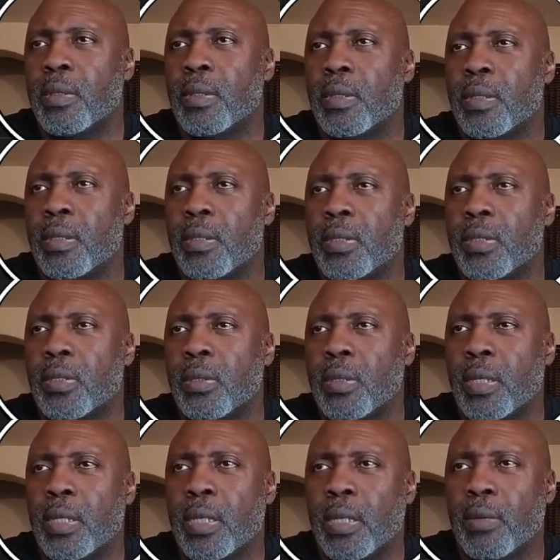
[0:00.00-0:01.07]
so
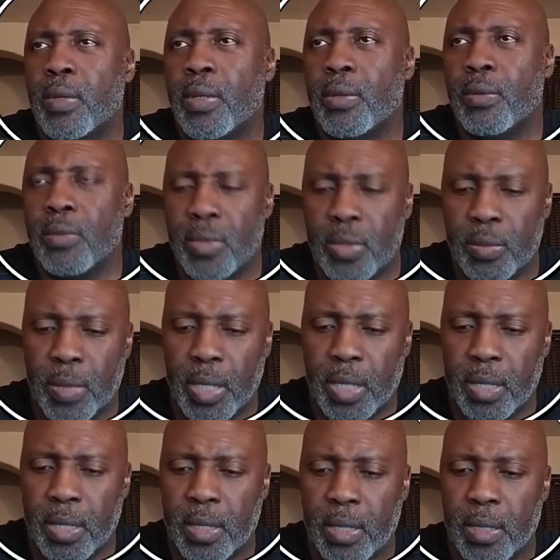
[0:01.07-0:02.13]
that our nodes
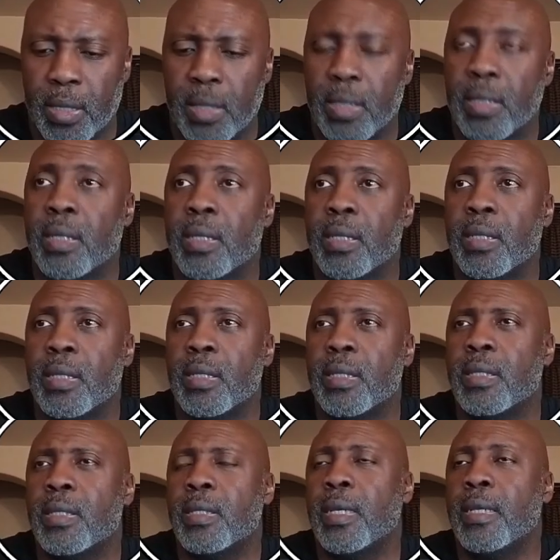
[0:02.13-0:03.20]
make
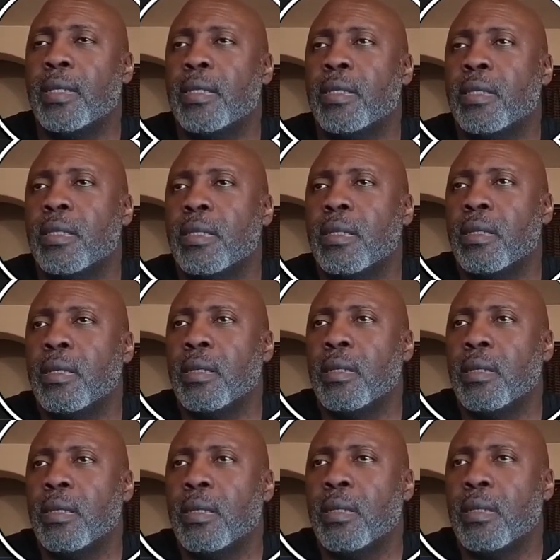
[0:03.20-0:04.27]
sense.
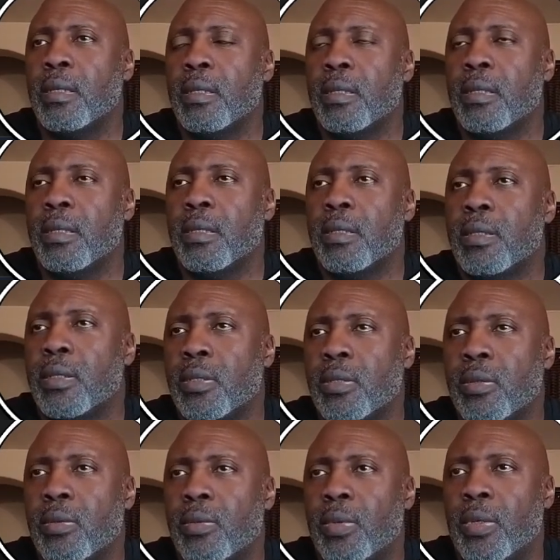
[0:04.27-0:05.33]

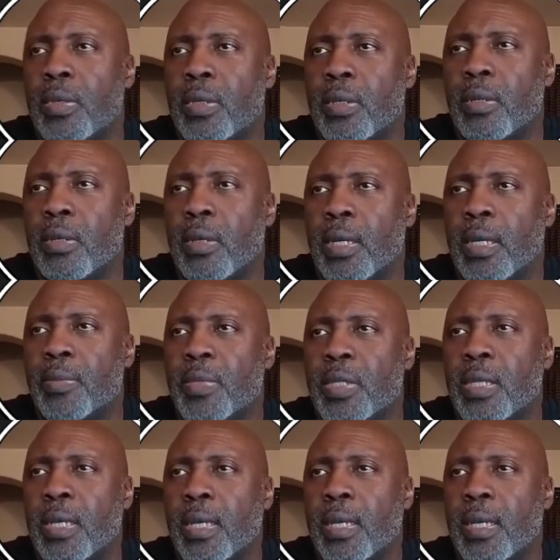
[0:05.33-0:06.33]
So we're going to collapse that.